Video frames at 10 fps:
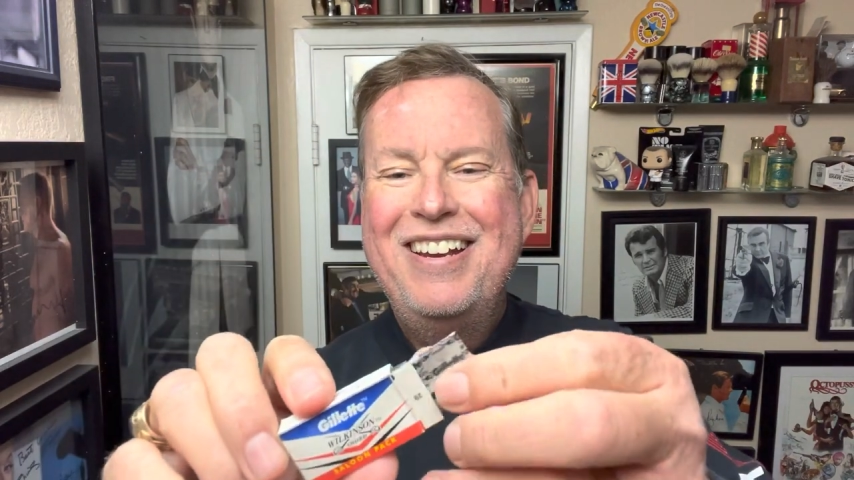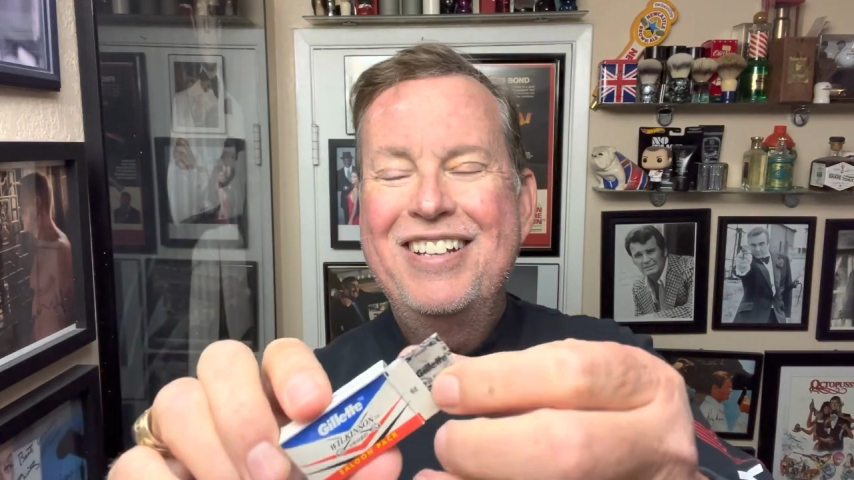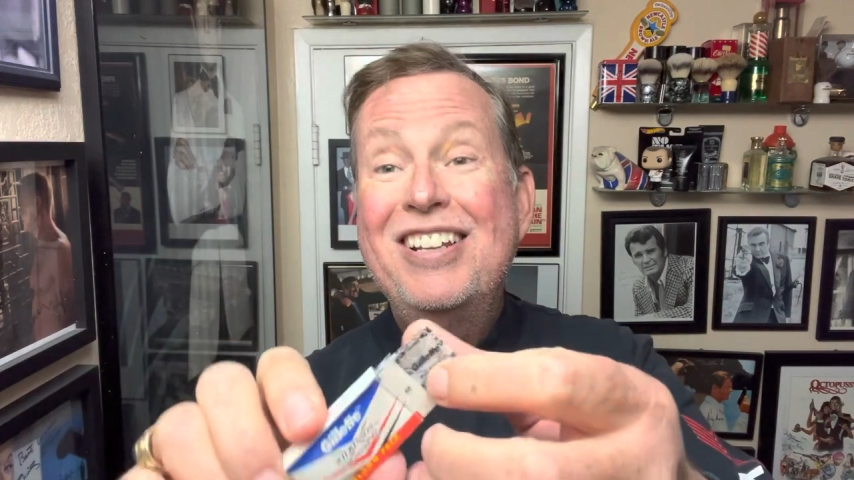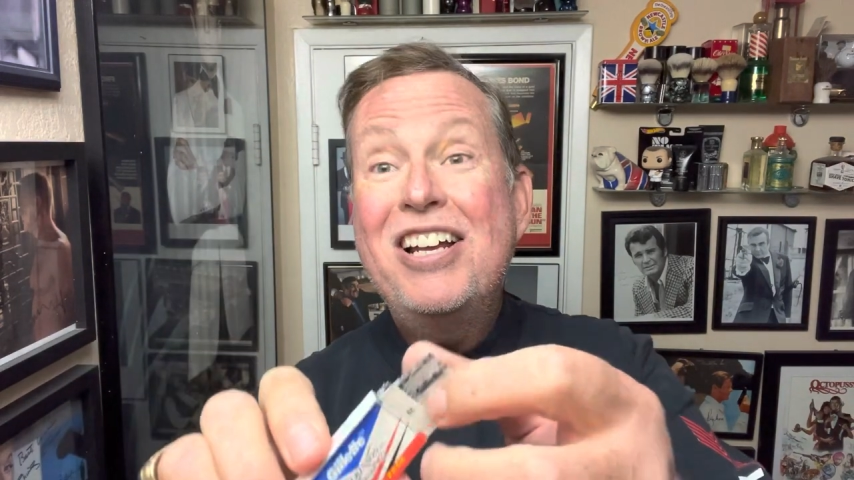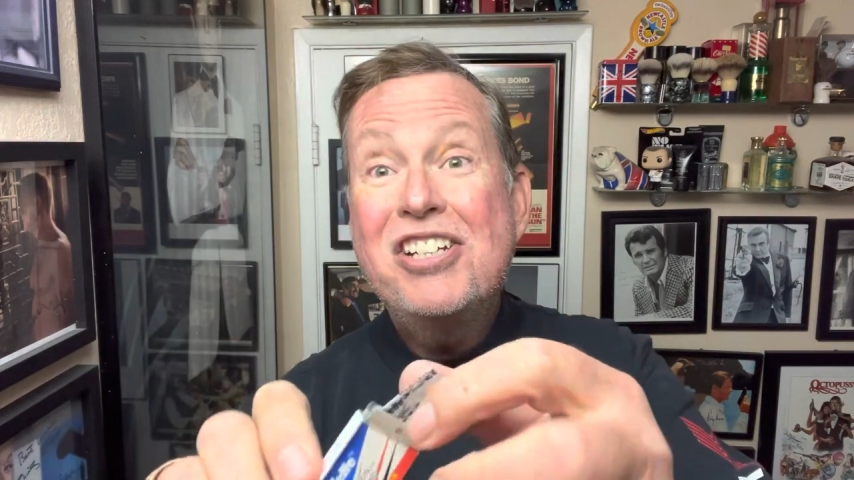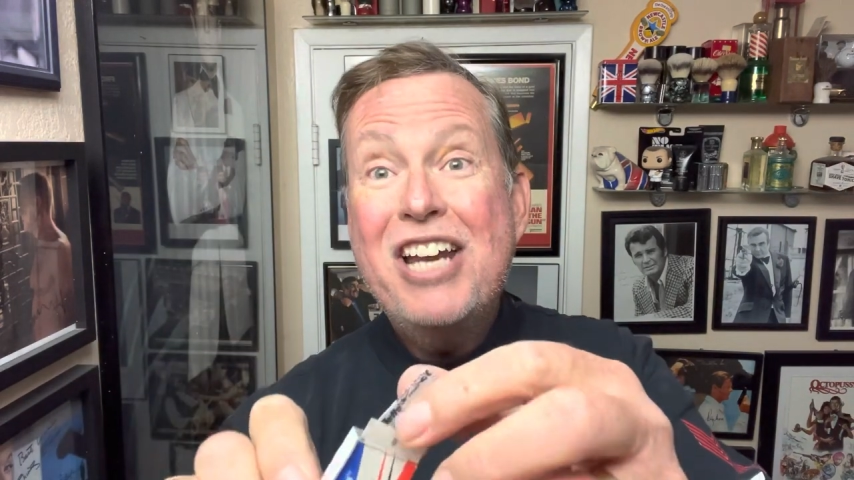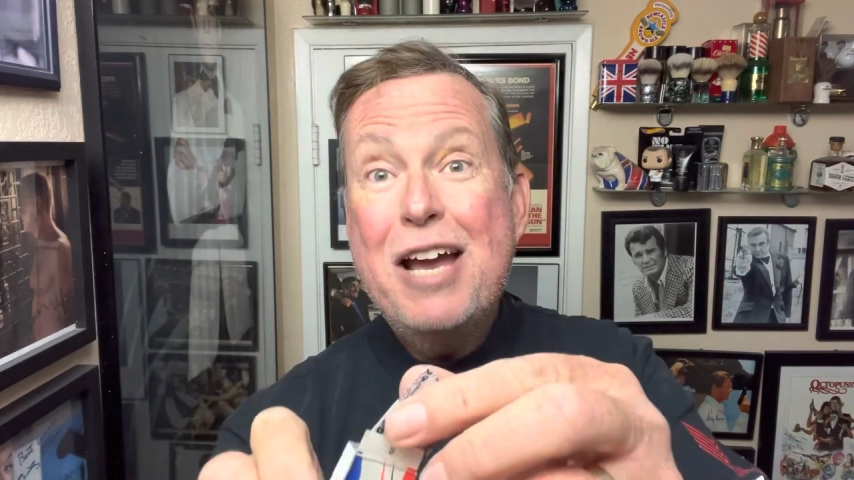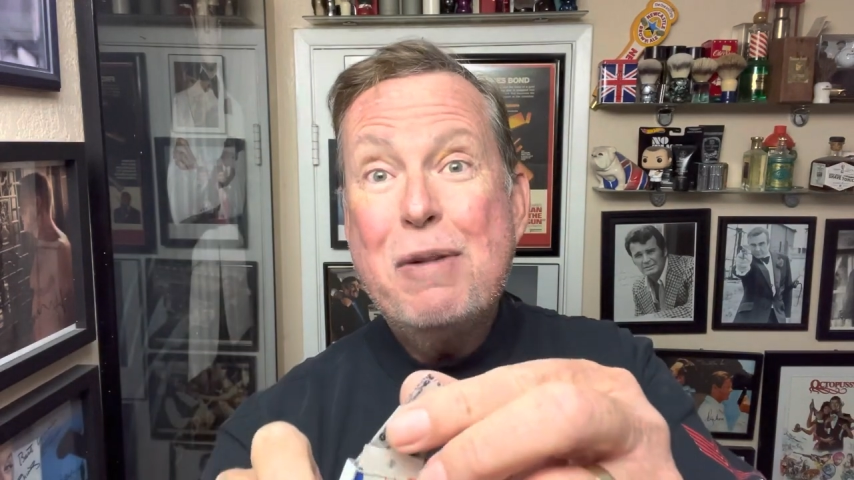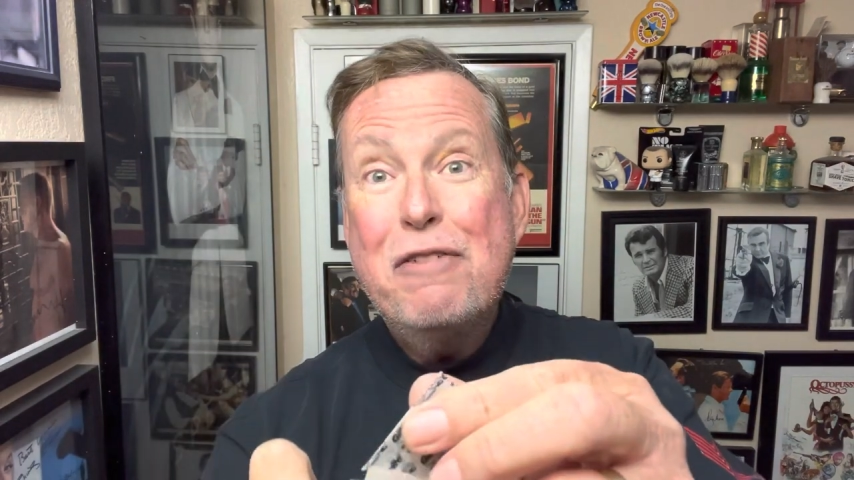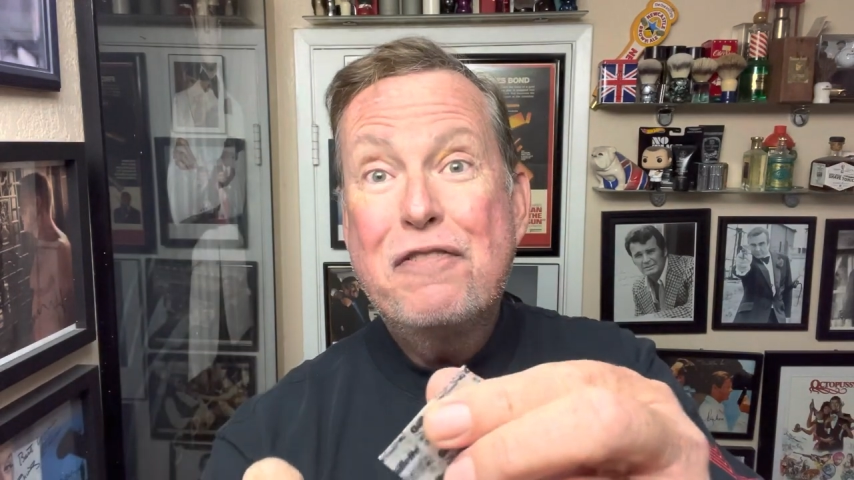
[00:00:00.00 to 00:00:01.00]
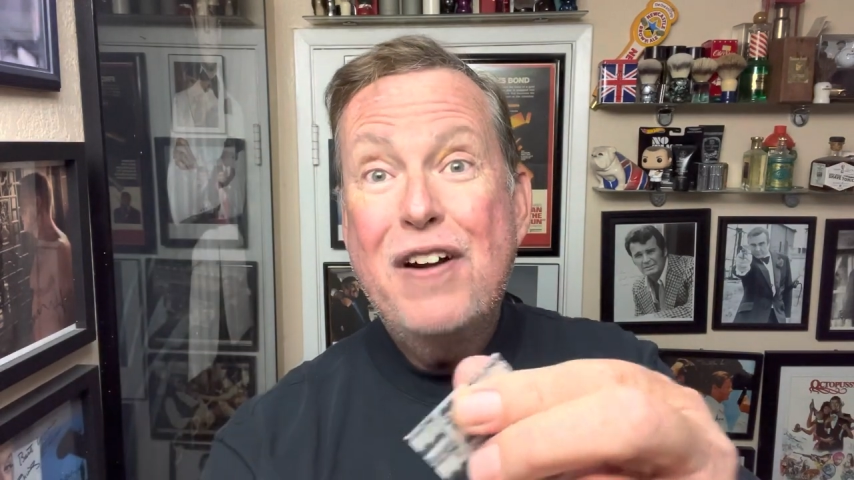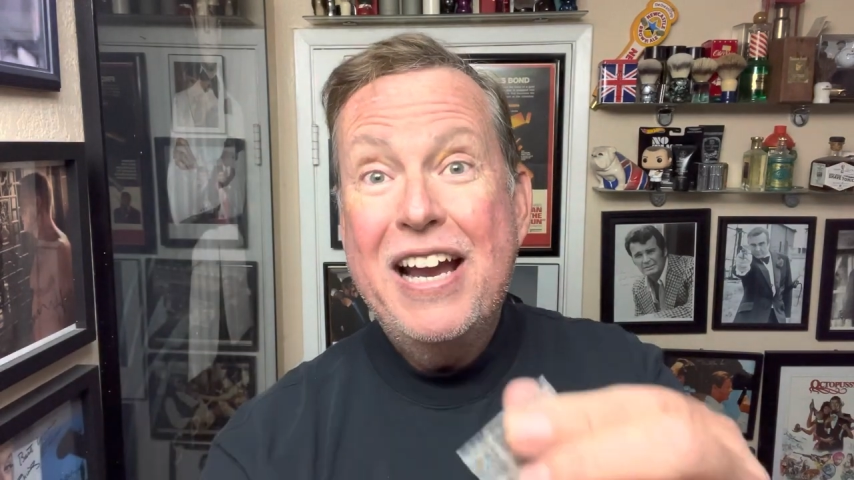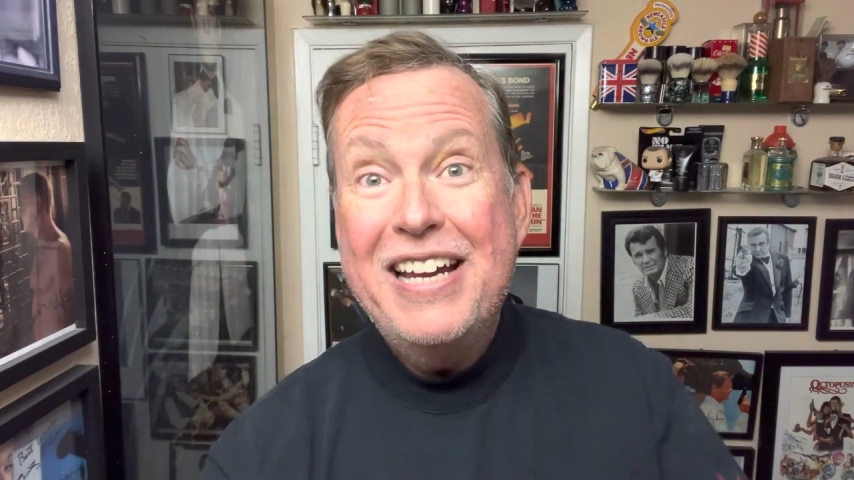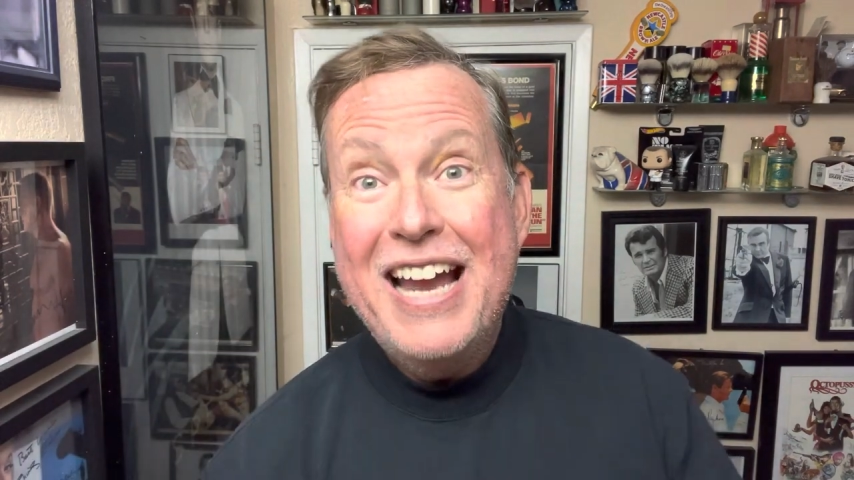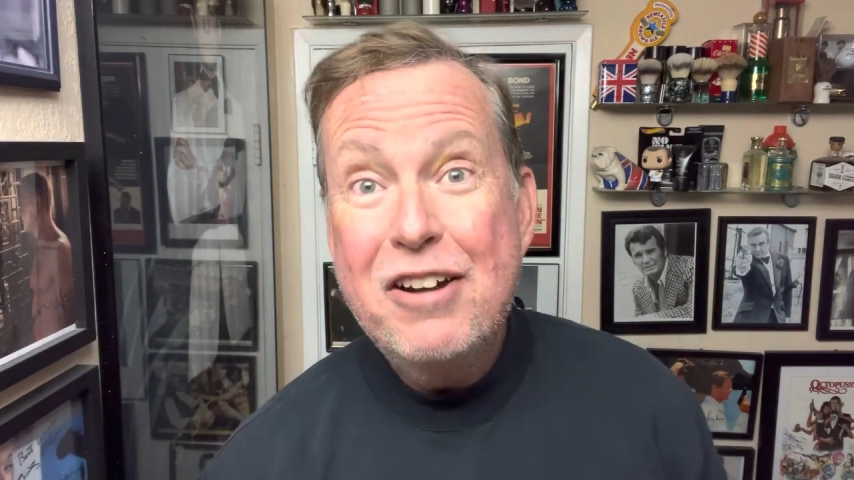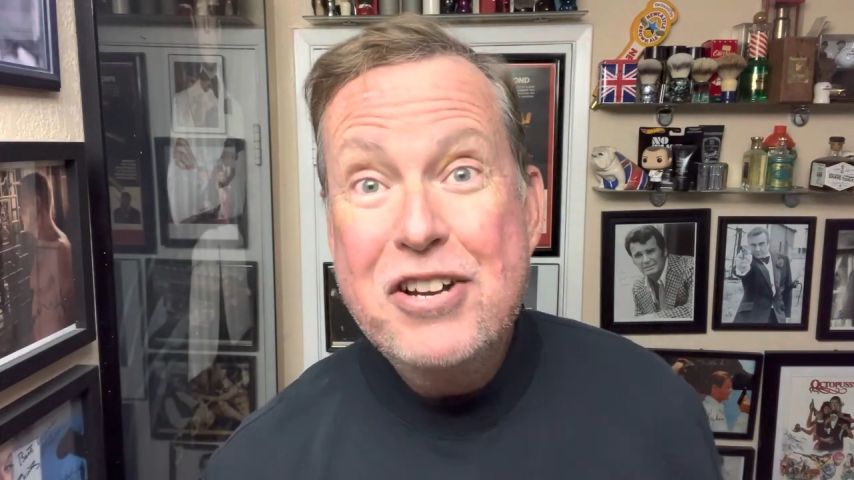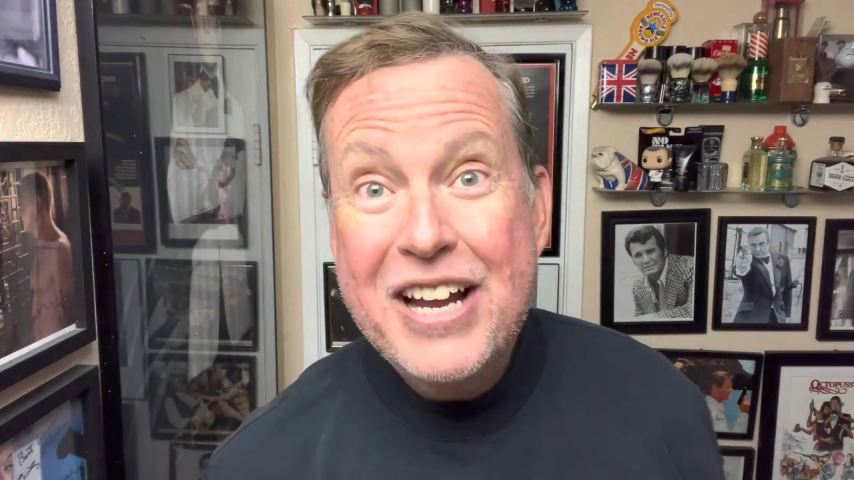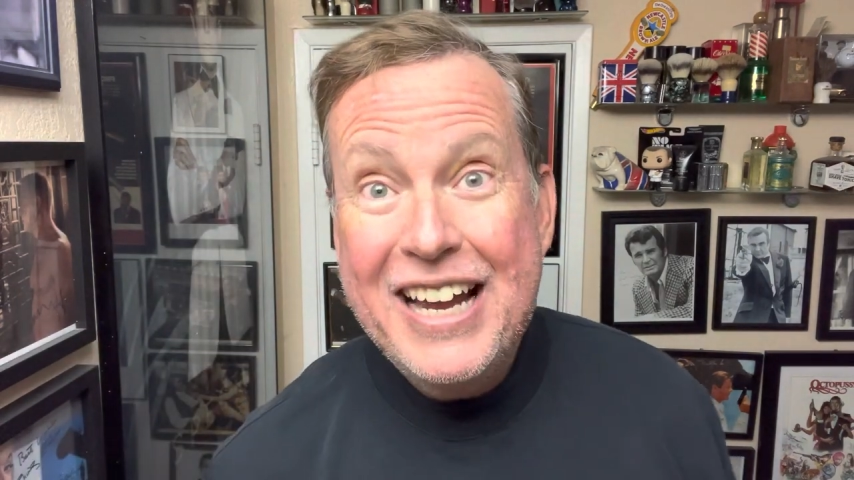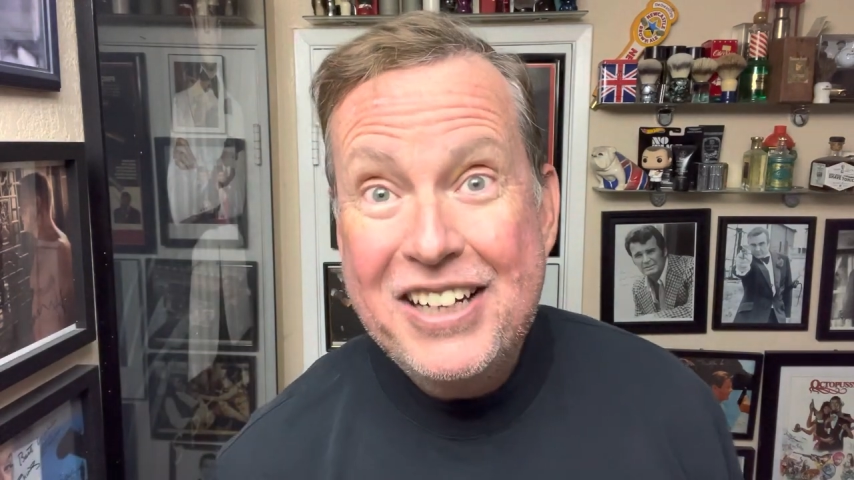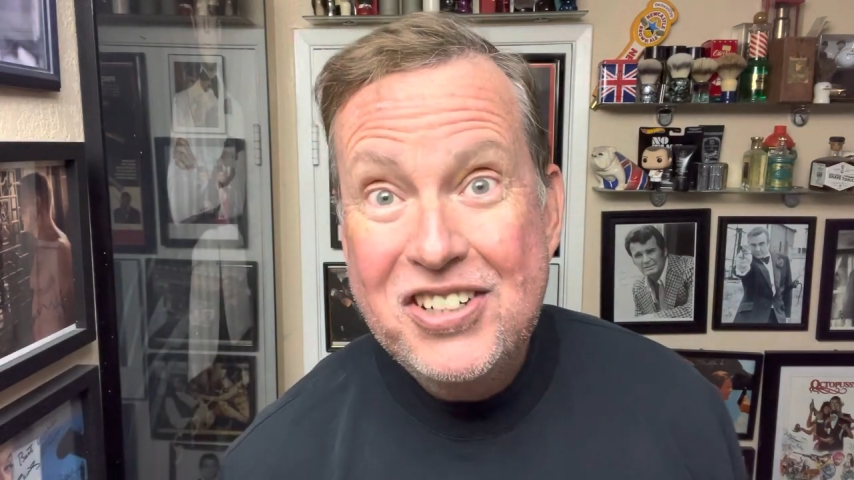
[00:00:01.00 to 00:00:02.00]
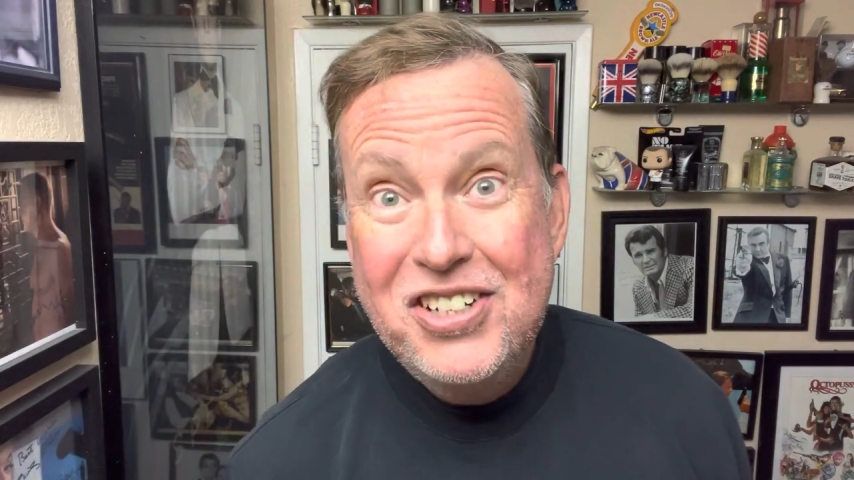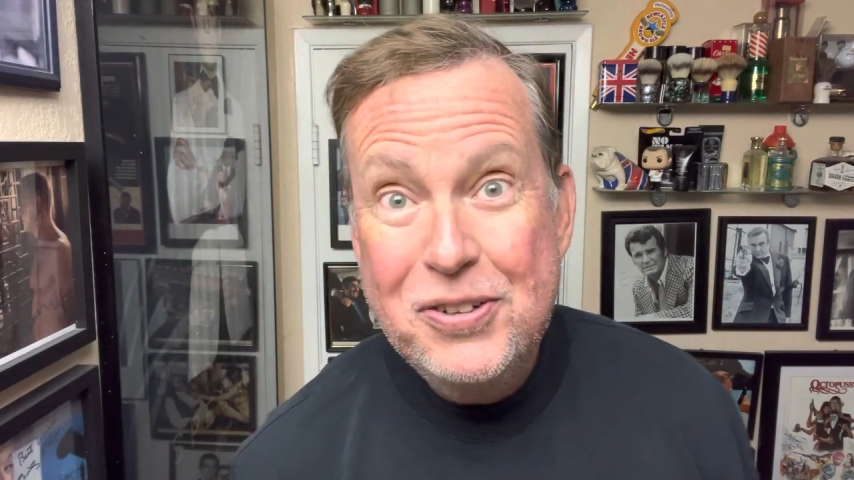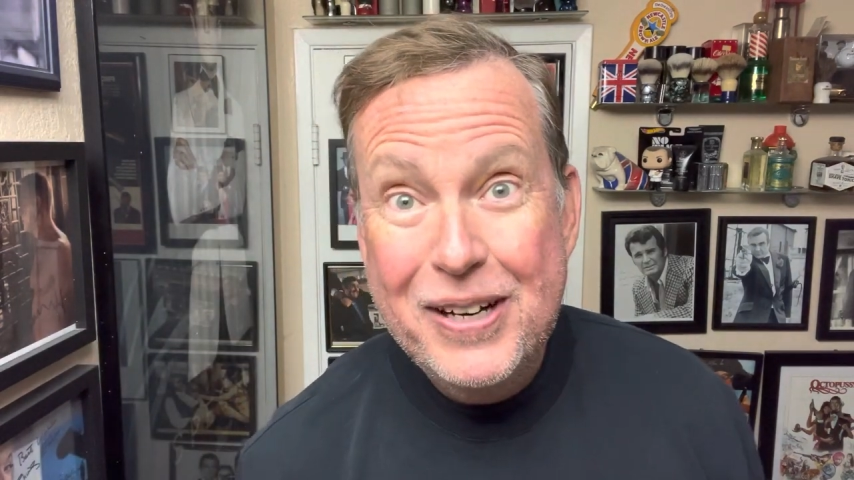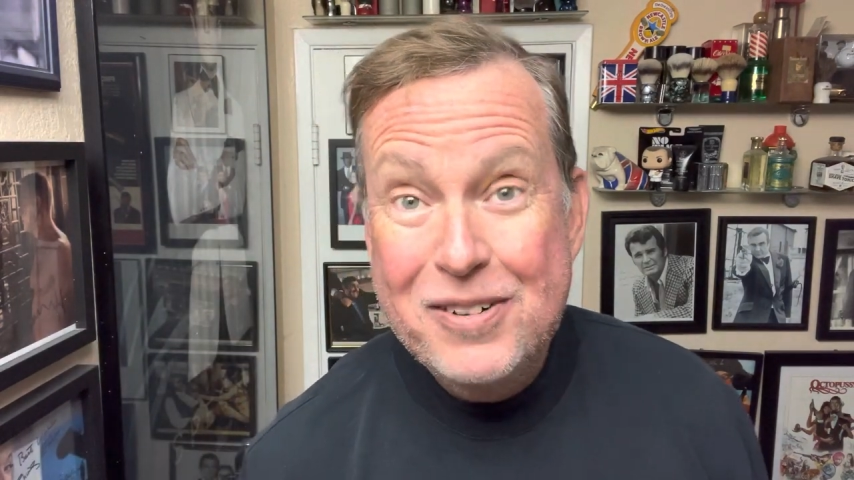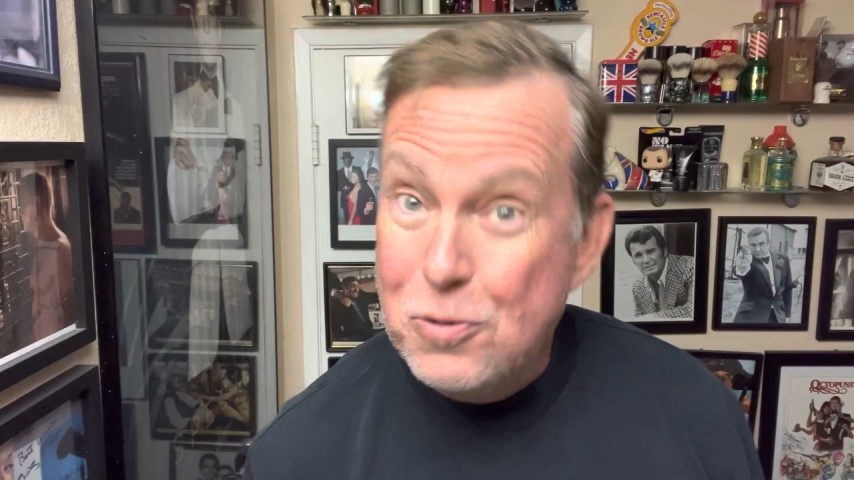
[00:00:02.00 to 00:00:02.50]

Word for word: lunchtime on Friday. How you guys doing?